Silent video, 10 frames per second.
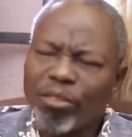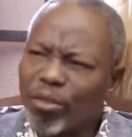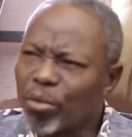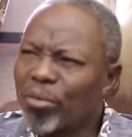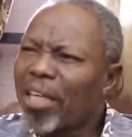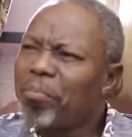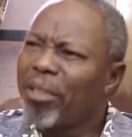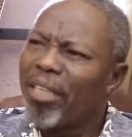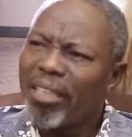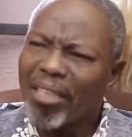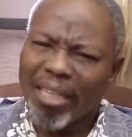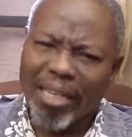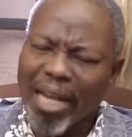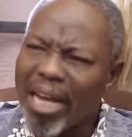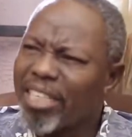Should that be
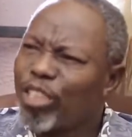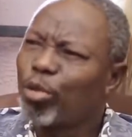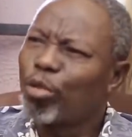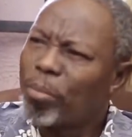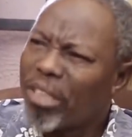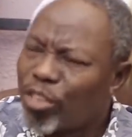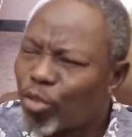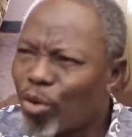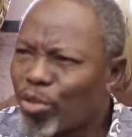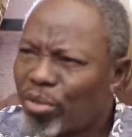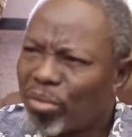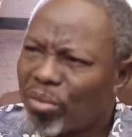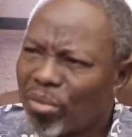an issue to be discussed?